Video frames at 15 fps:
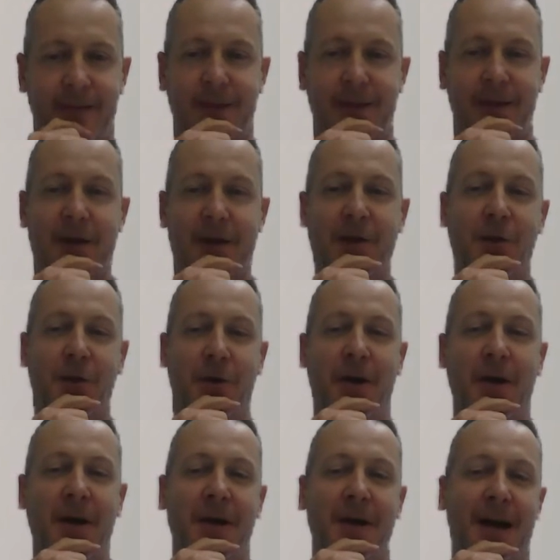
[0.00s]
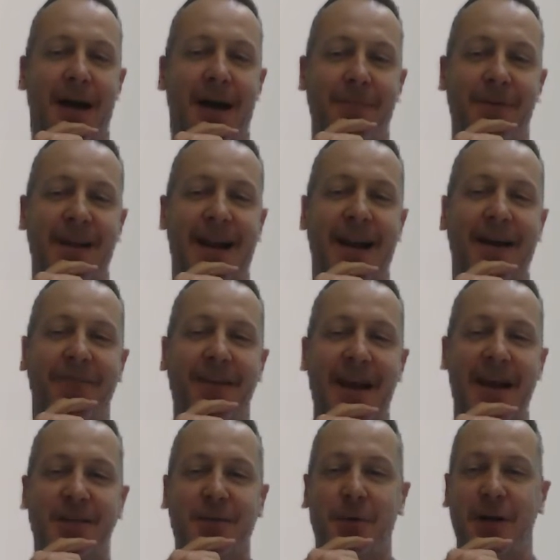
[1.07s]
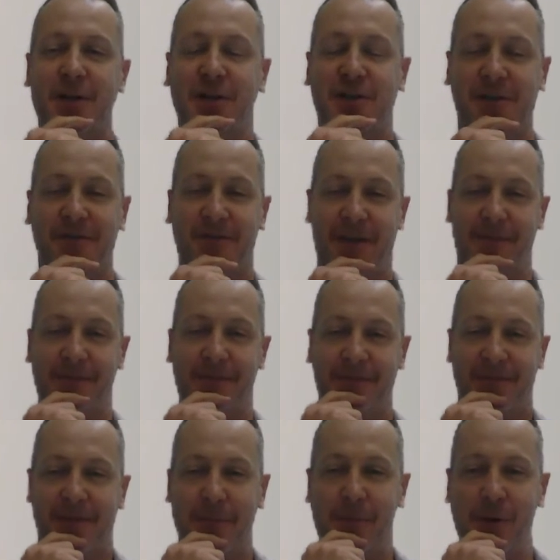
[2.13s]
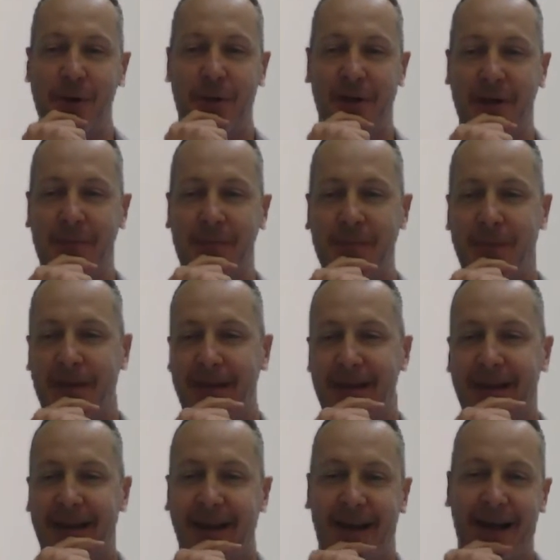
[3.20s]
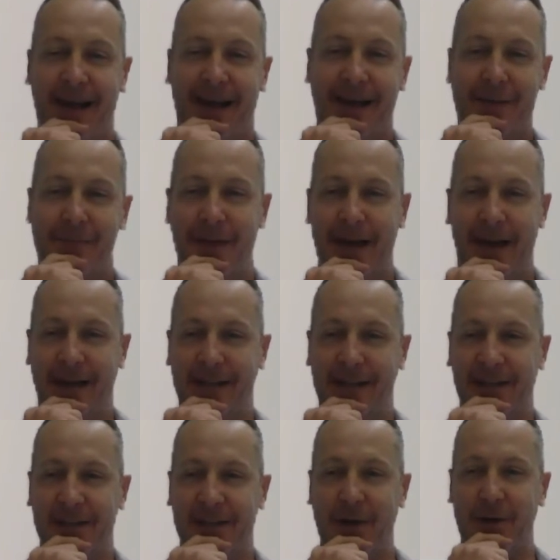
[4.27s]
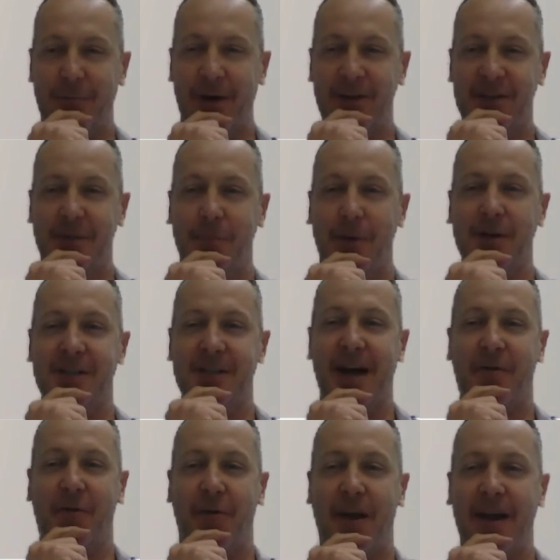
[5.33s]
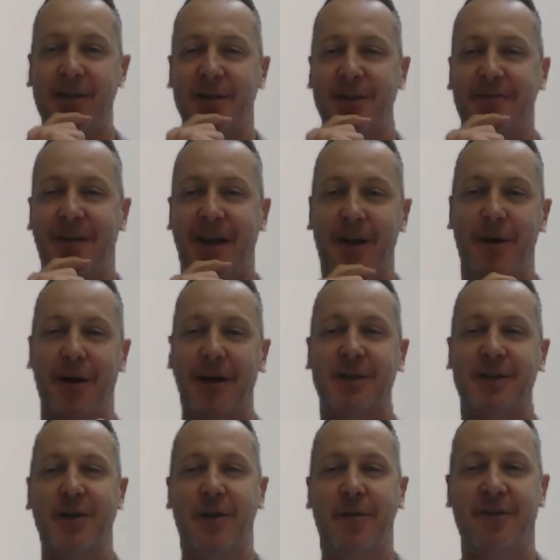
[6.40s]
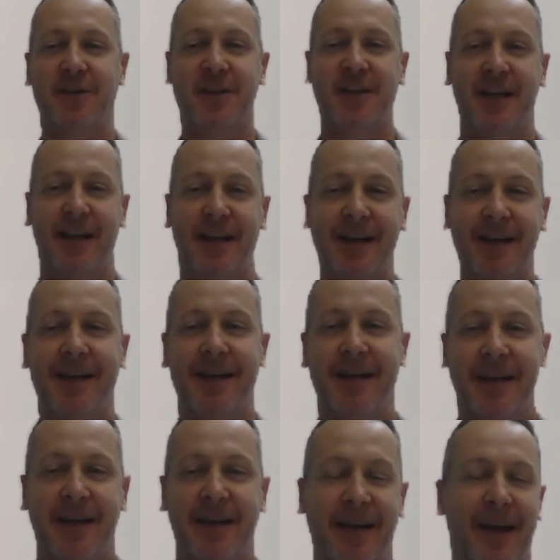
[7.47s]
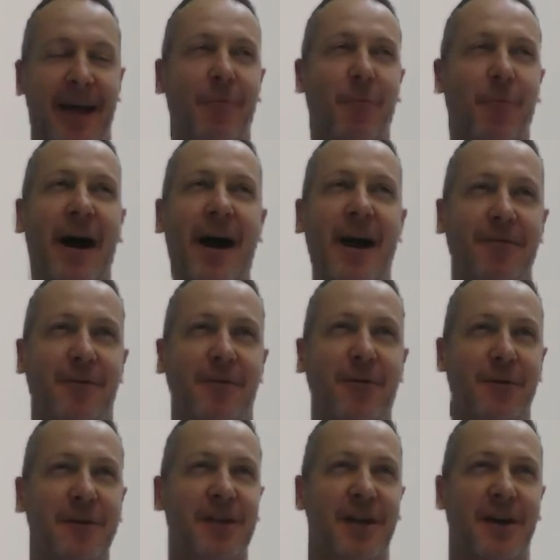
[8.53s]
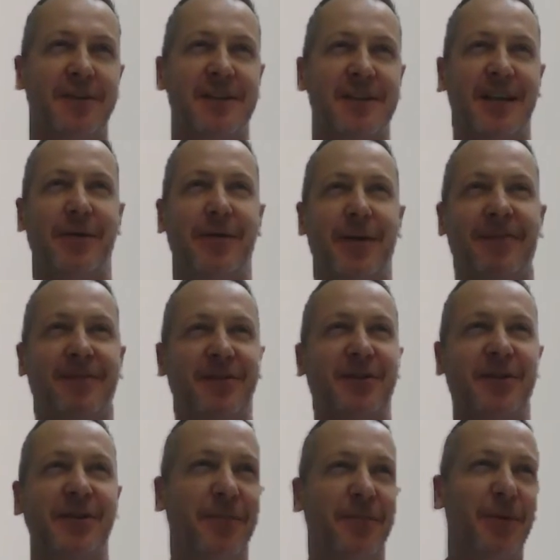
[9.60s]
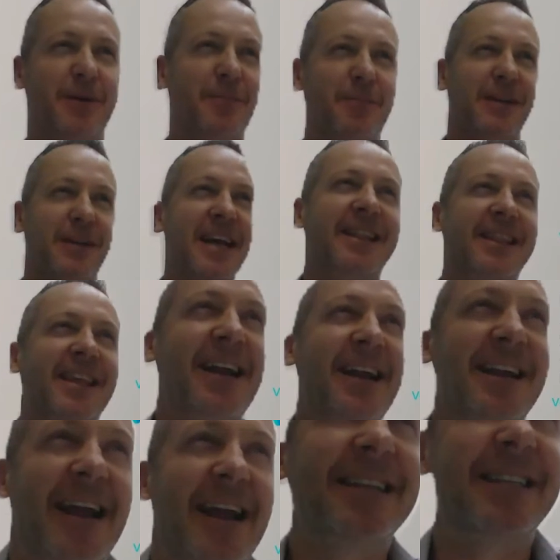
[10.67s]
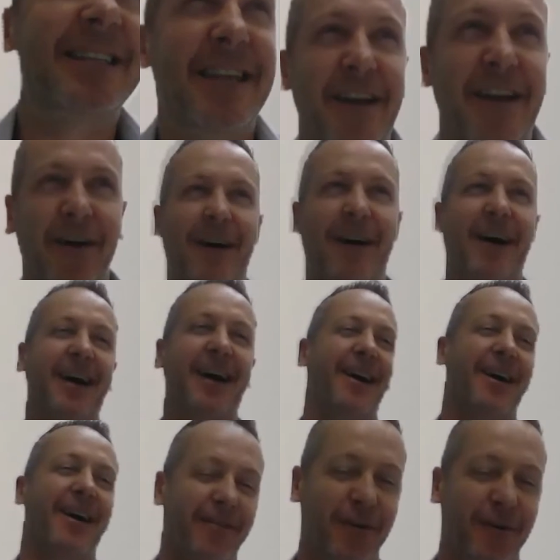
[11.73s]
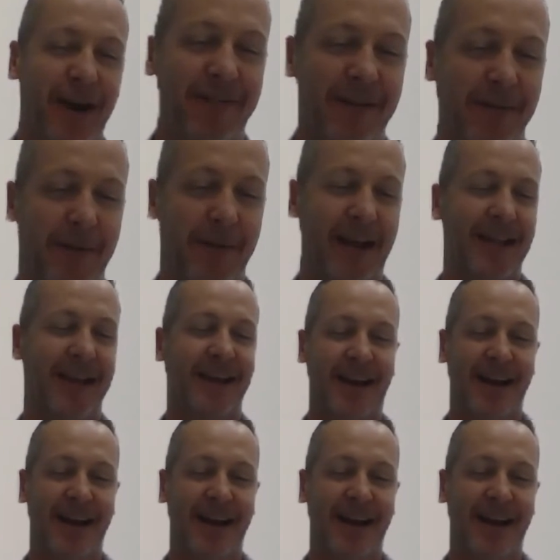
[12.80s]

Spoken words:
Thank you. I mean, I love the next question from Luther. And it says, what is the most outrageous valuation you've seen, and why, of course? So obviously we have to protect the identity of whoever, but I think